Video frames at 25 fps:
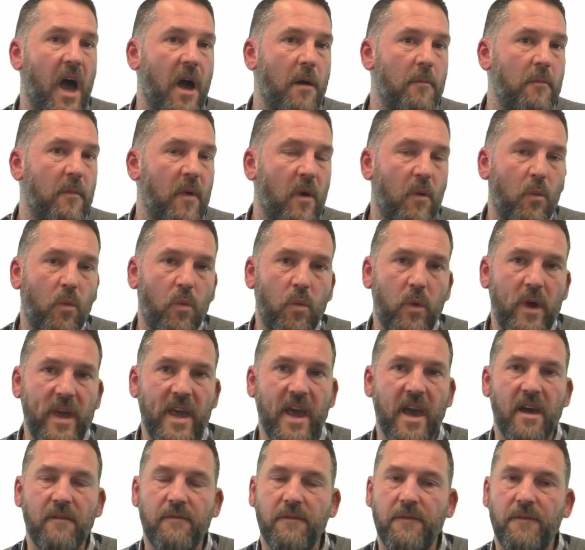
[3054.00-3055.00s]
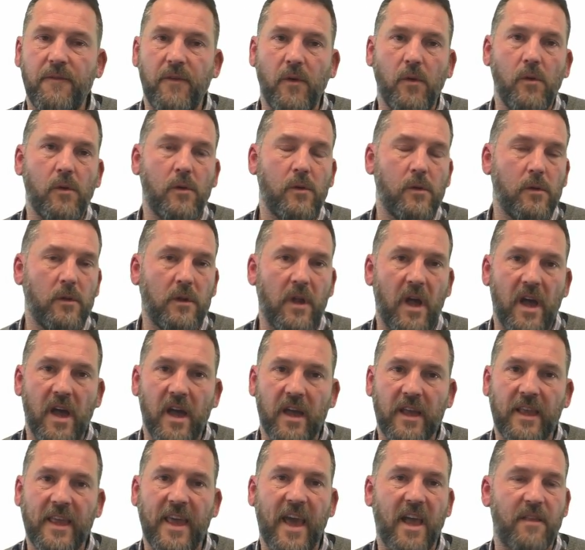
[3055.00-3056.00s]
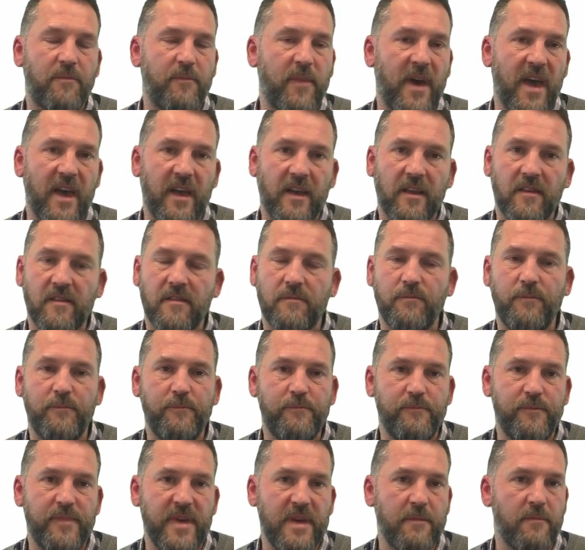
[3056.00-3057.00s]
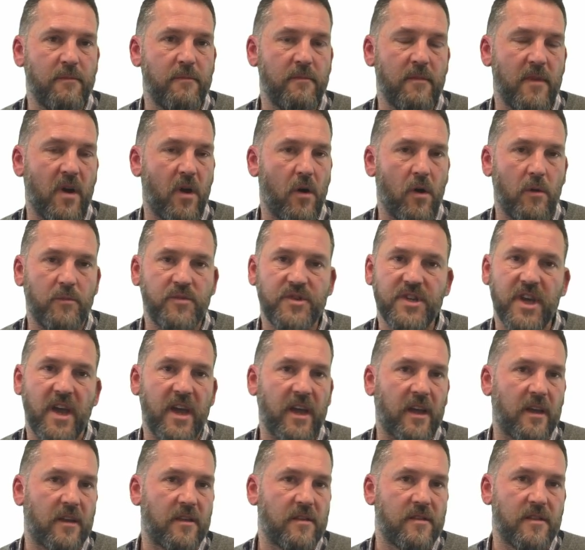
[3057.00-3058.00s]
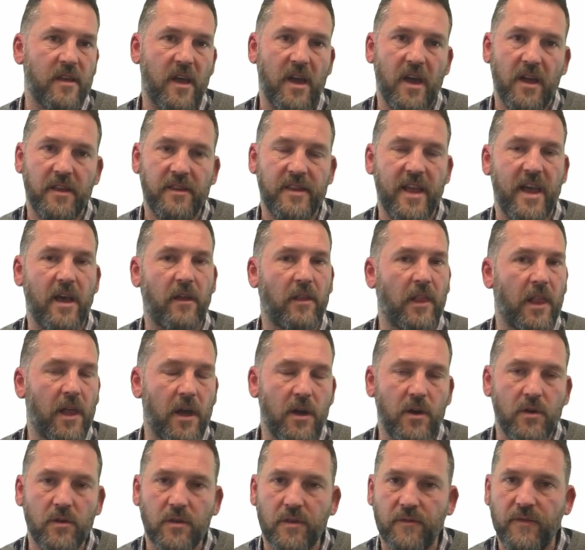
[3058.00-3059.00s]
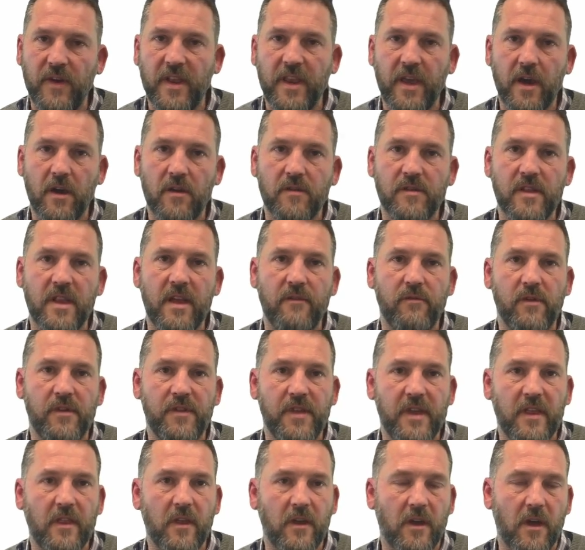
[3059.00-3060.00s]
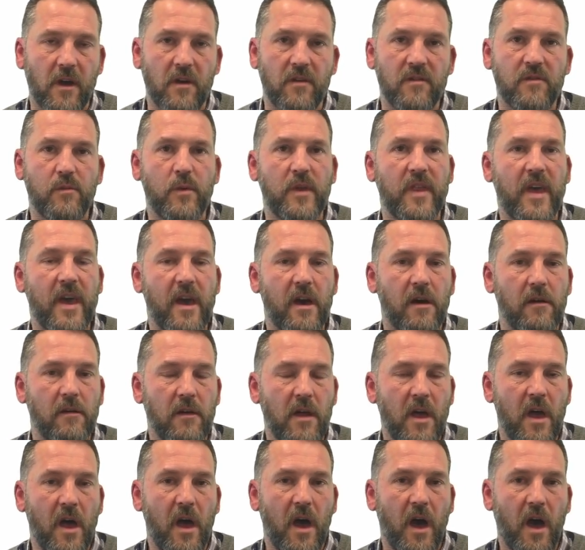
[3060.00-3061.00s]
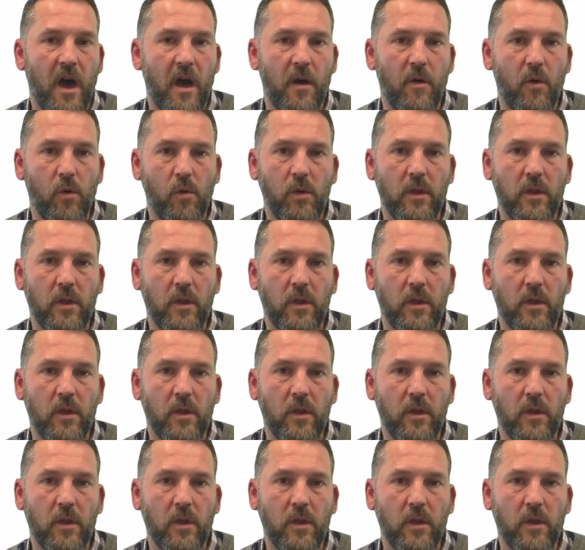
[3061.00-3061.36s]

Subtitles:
We have full CAD packs, BIM objects, downloads, videos, and everything that goes with our all of the